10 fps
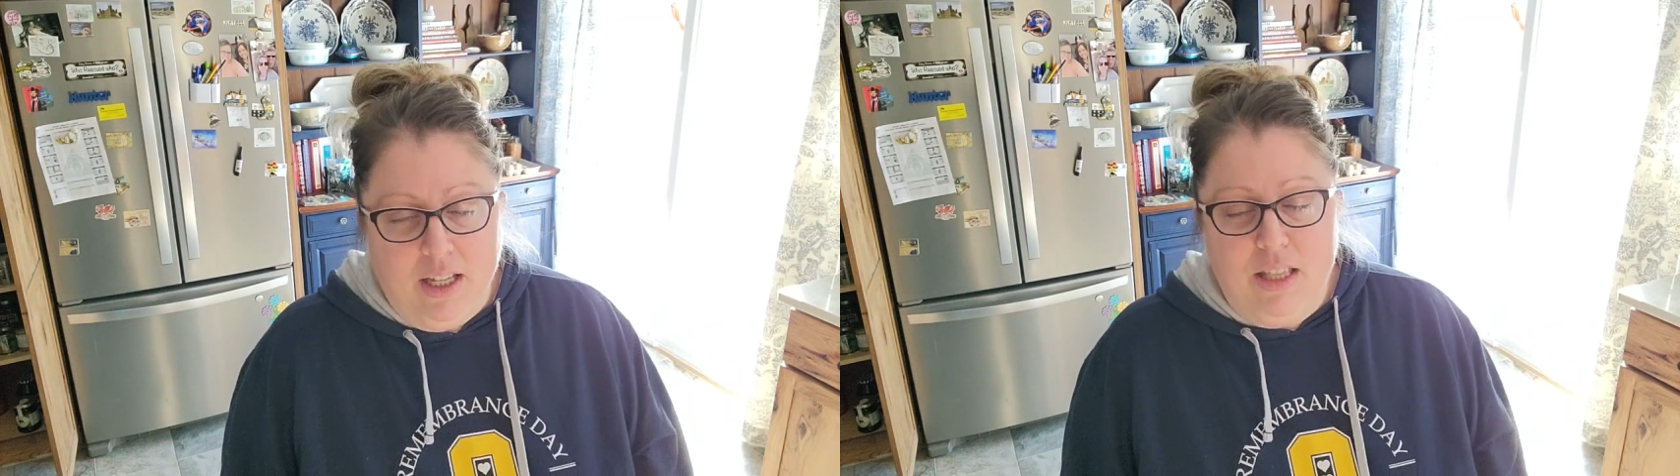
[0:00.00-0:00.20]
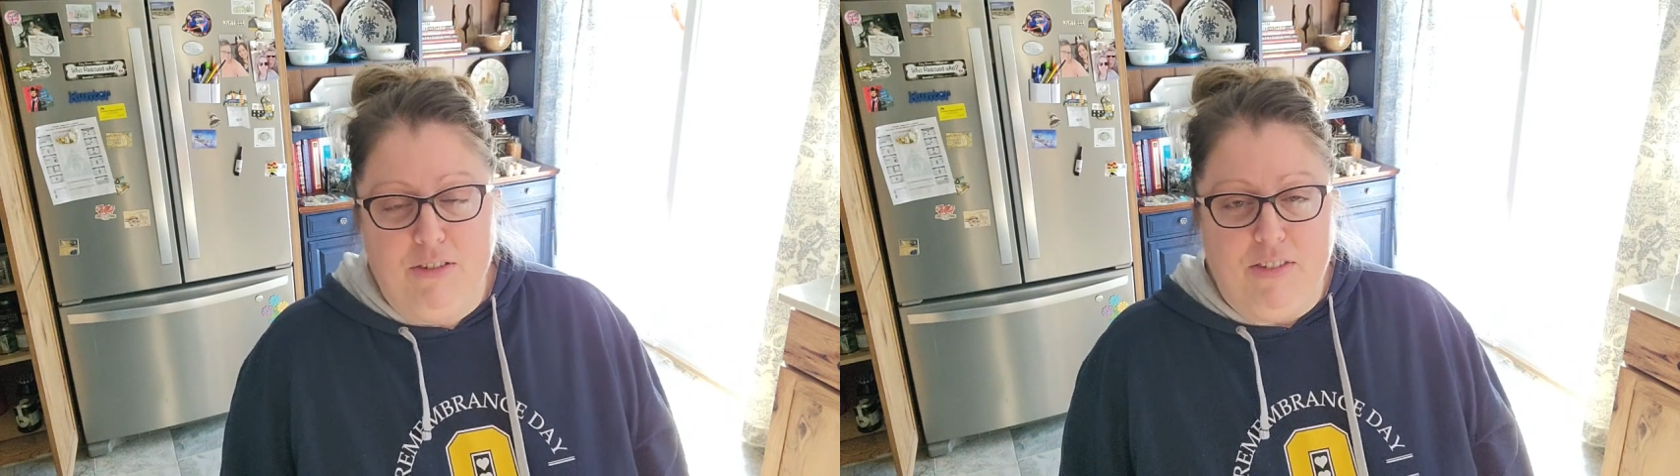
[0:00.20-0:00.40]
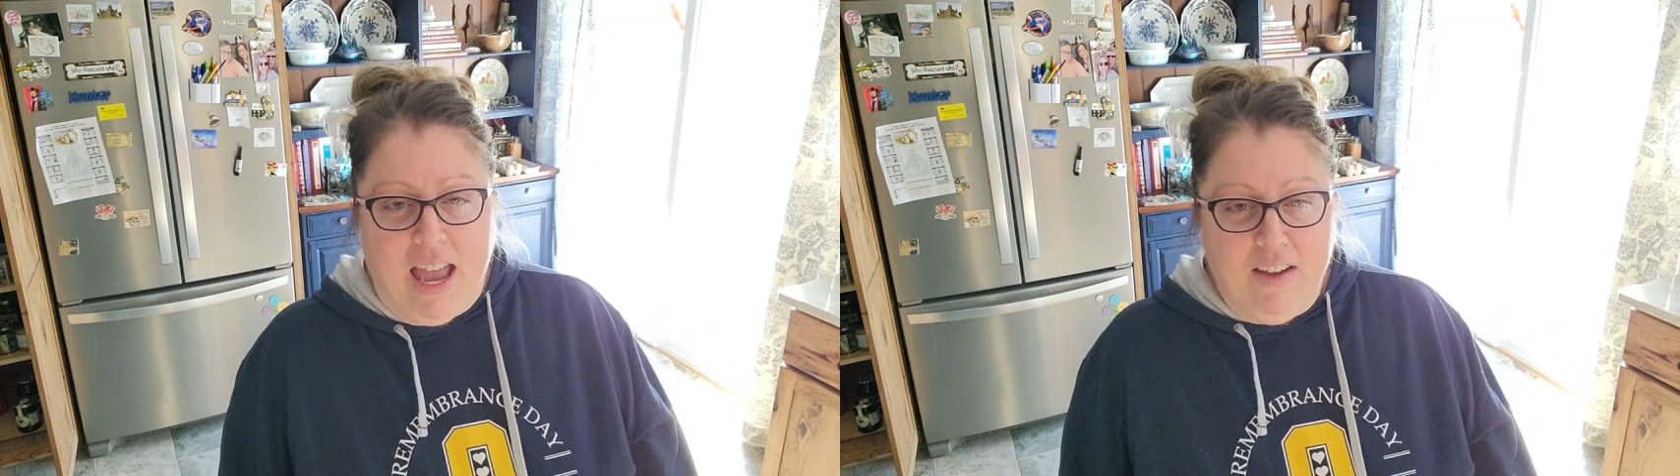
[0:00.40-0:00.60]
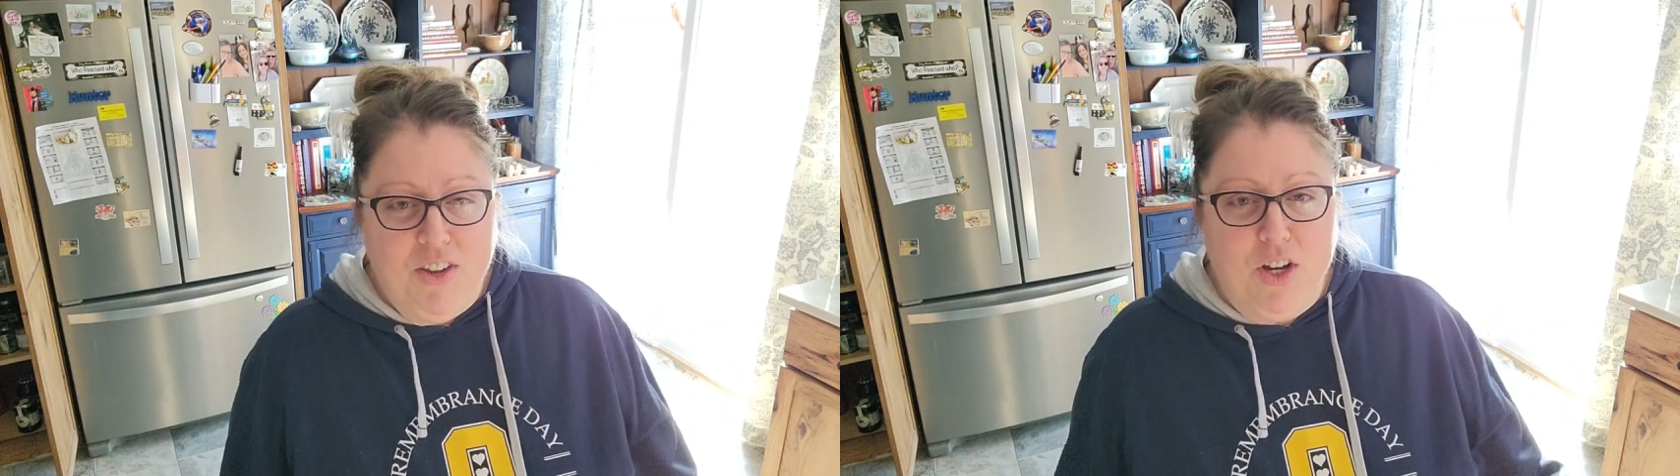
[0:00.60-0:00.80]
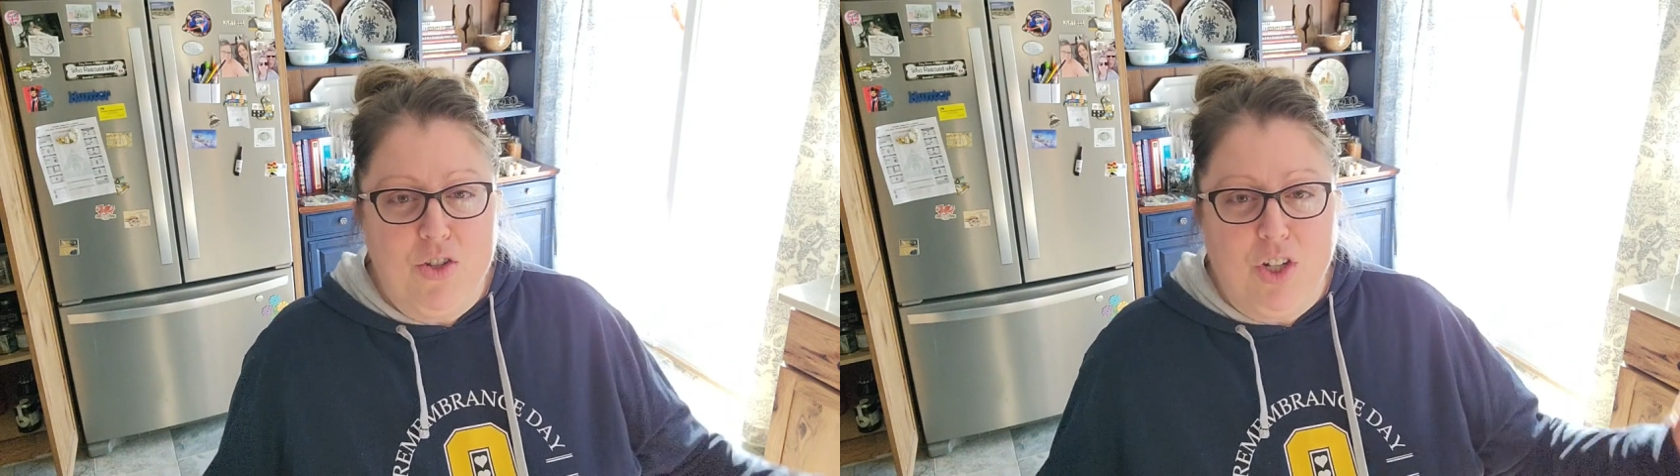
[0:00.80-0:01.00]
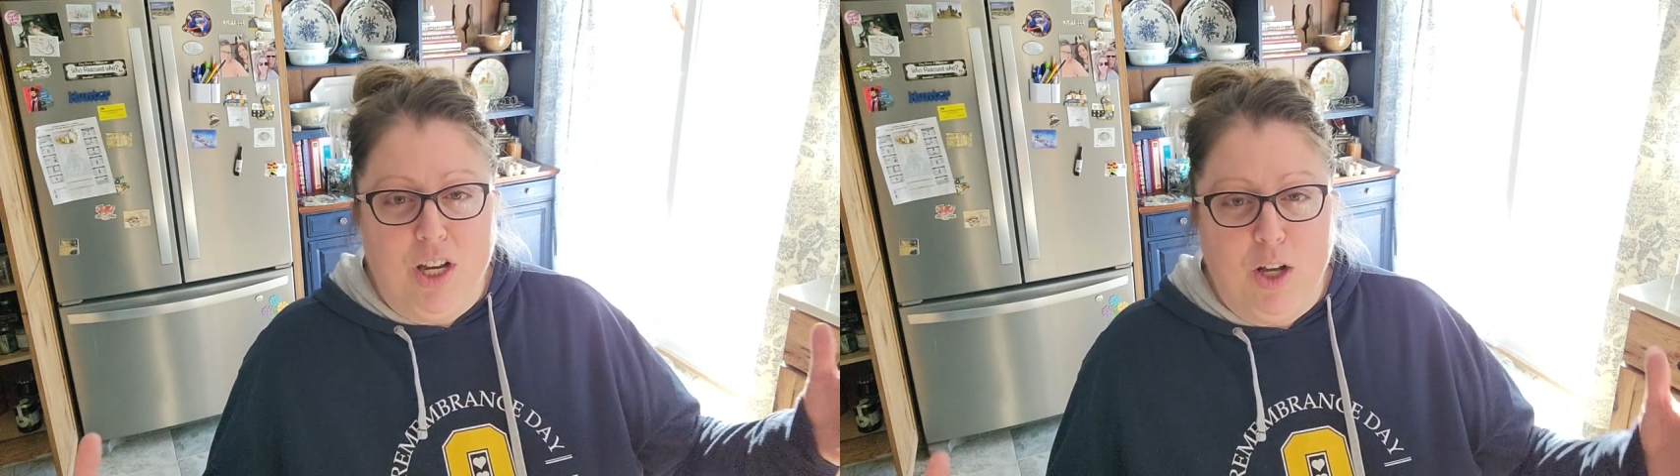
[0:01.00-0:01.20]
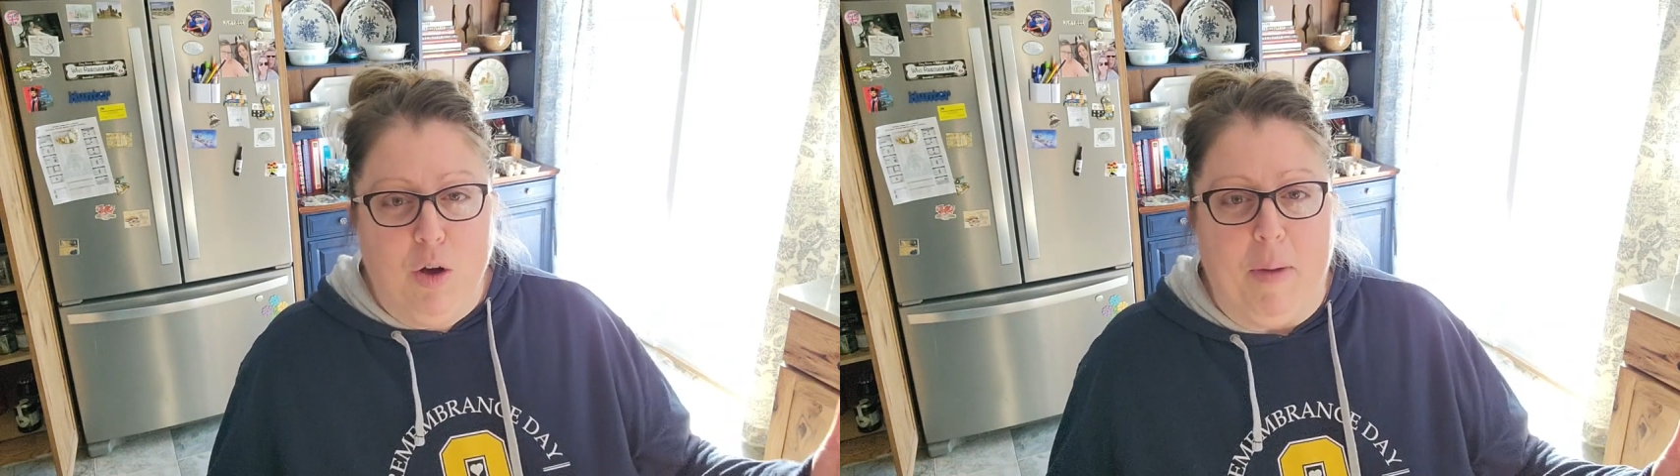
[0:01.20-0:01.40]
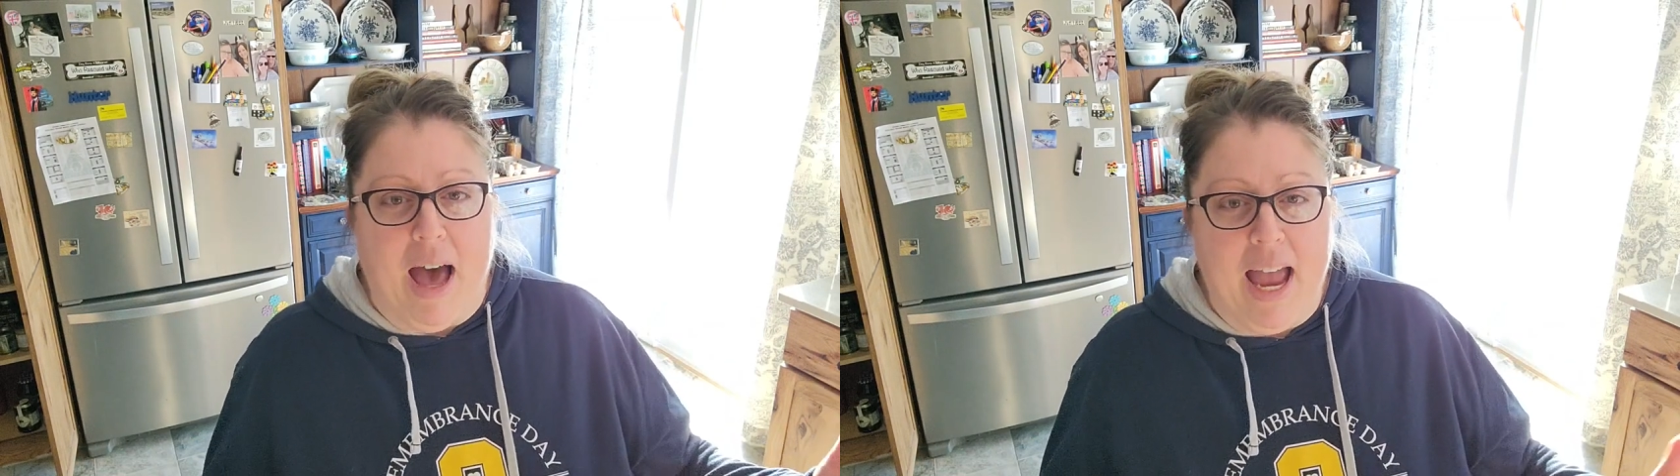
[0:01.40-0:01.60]
the 5 years are going to
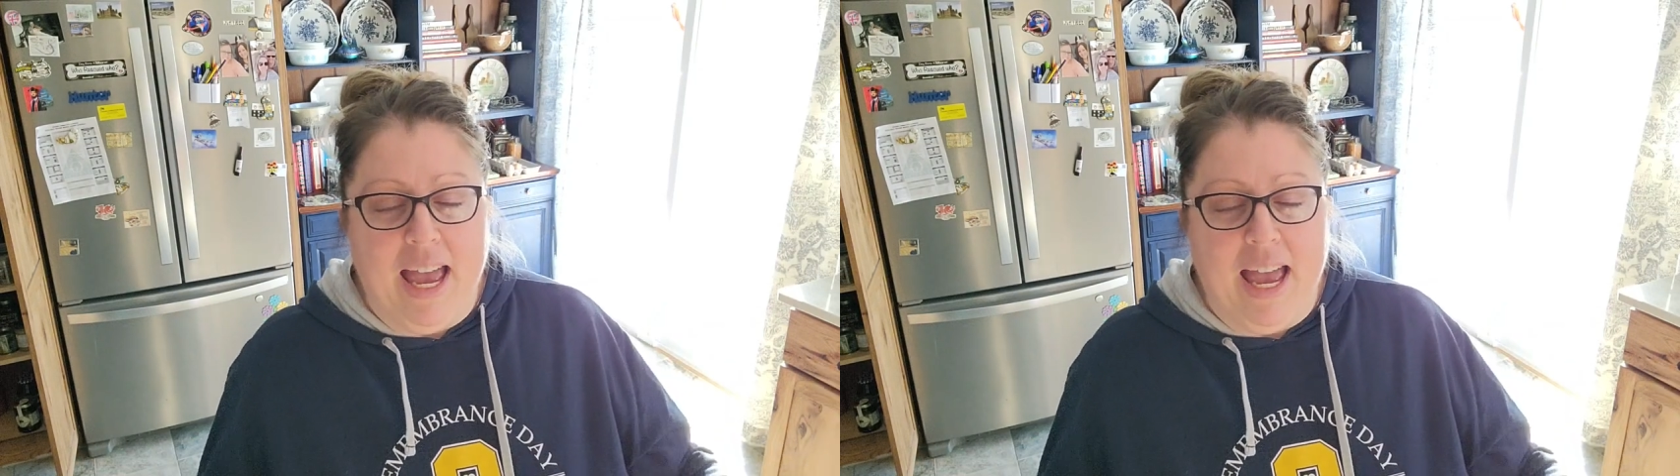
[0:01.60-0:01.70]
go by,